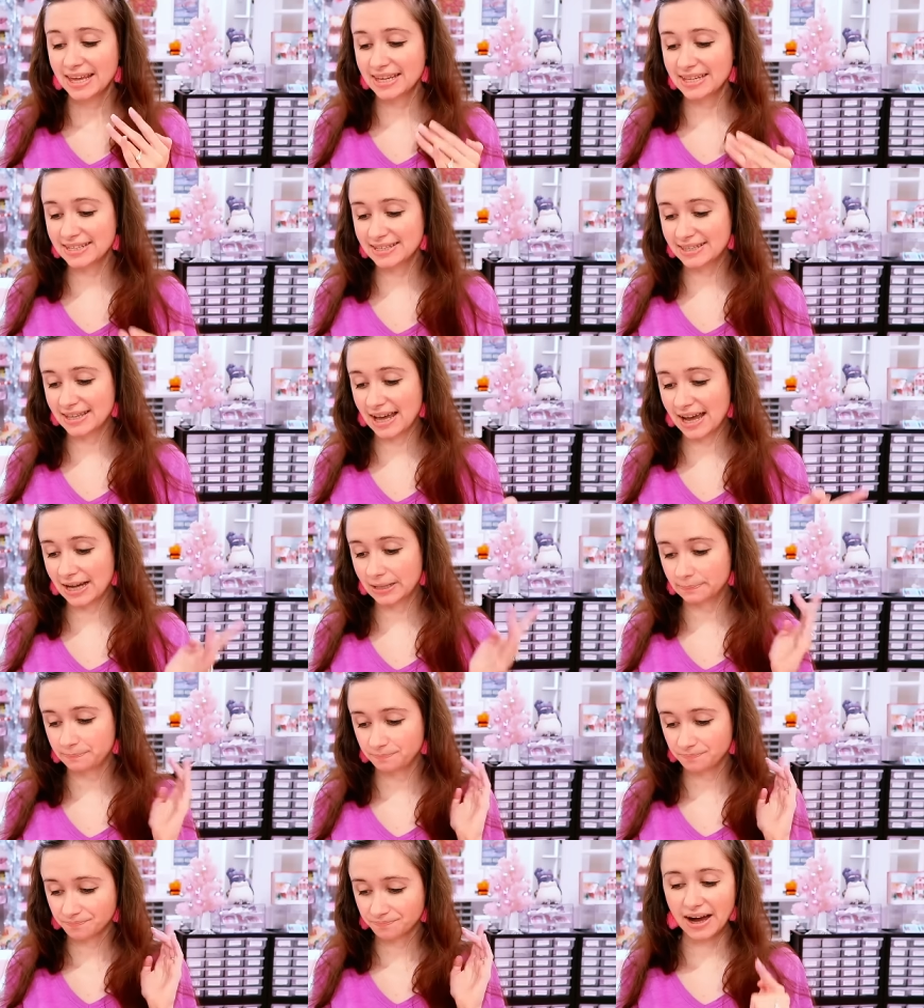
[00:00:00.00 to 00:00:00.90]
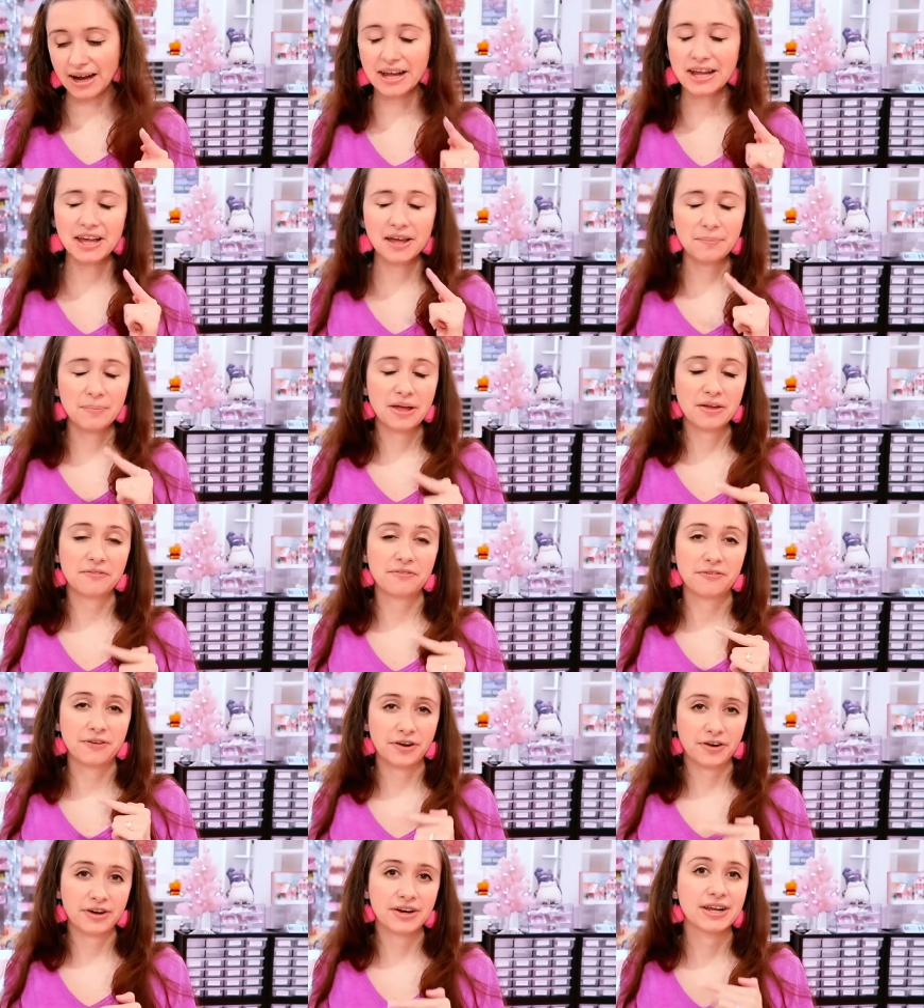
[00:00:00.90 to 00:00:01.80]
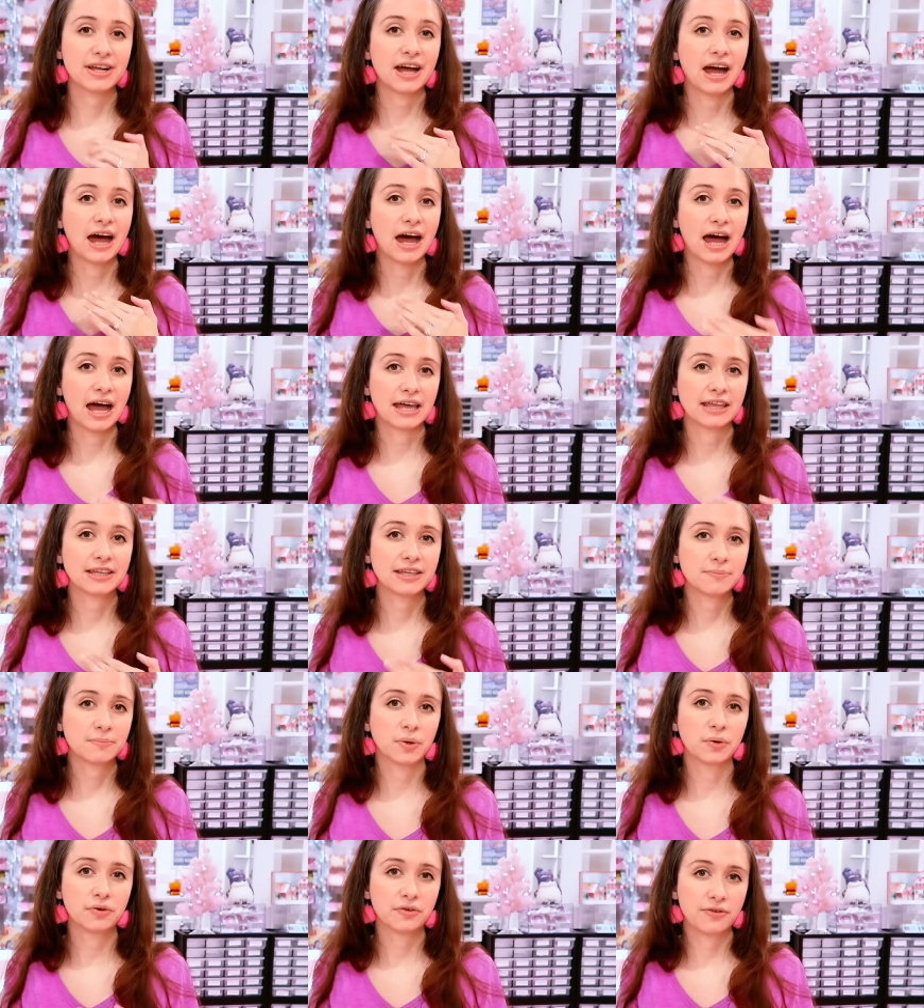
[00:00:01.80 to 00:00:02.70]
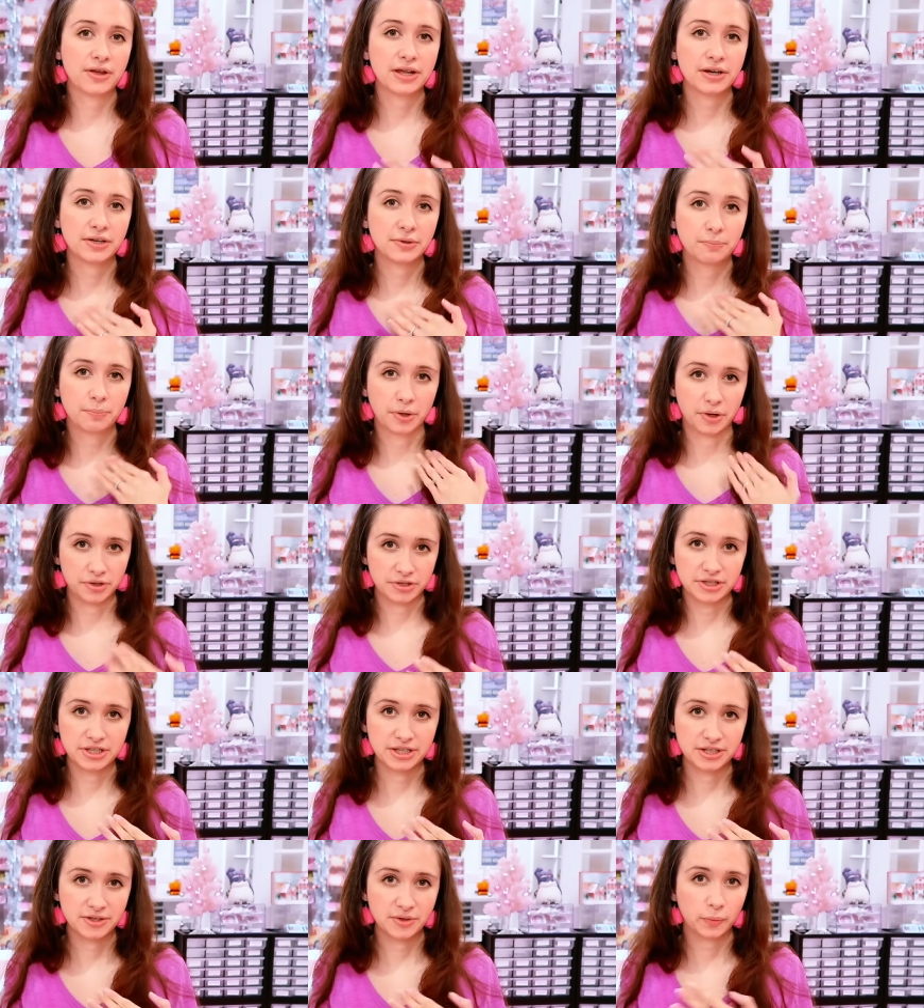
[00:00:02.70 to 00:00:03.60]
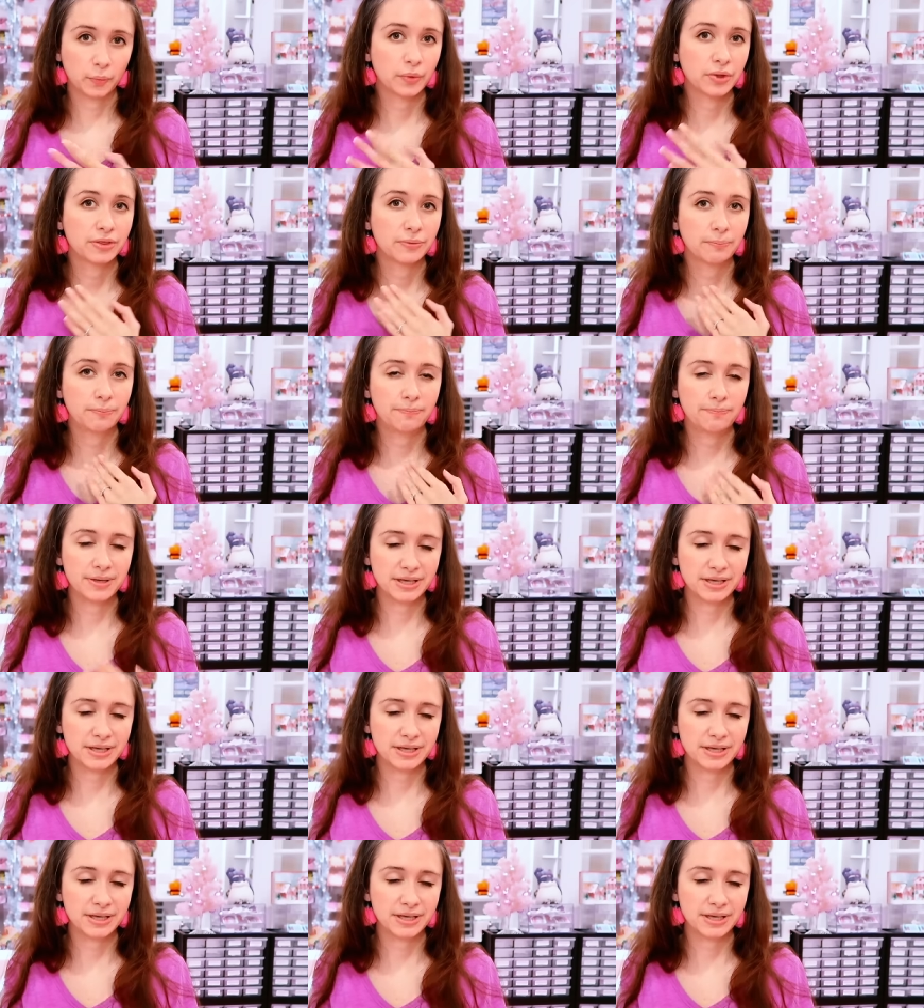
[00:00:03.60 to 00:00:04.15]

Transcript: is that I am a very highly motivated person with